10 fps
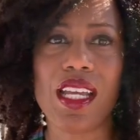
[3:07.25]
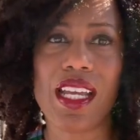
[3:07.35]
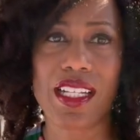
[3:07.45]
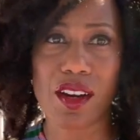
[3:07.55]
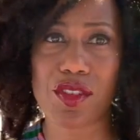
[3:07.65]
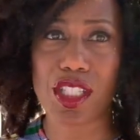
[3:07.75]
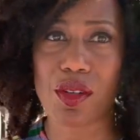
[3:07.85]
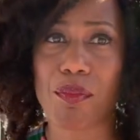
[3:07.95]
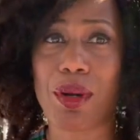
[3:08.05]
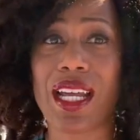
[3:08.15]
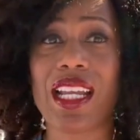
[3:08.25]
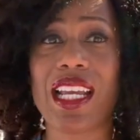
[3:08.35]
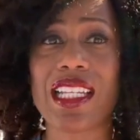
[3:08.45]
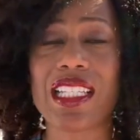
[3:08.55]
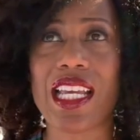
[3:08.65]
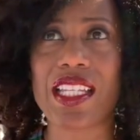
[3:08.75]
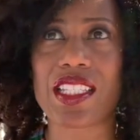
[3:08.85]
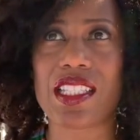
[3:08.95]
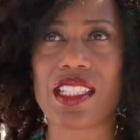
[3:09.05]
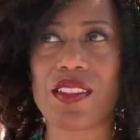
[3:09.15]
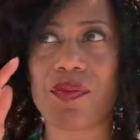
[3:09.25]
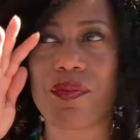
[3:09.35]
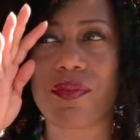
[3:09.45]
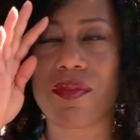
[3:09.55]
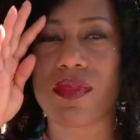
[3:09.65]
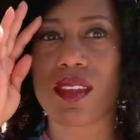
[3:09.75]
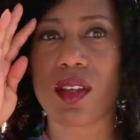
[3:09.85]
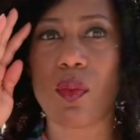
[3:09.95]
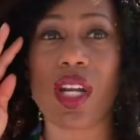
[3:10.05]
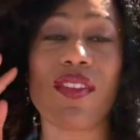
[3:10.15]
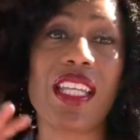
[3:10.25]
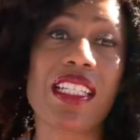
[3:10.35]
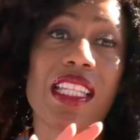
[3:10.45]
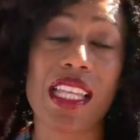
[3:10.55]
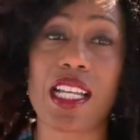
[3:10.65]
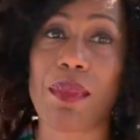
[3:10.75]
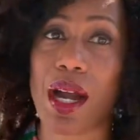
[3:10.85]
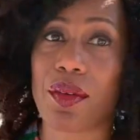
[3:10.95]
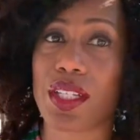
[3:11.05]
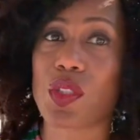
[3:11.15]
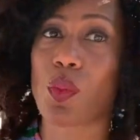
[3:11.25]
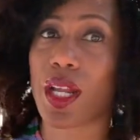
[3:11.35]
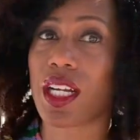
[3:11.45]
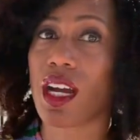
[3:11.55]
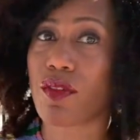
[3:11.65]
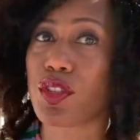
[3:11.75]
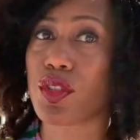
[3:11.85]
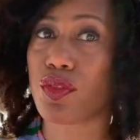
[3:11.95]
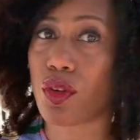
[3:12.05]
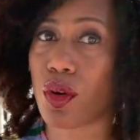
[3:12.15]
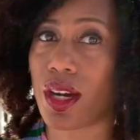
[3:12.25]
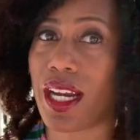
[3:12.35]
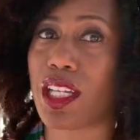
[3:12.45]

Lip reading: it covers you. But it's one of the things to think about is what it covers you for.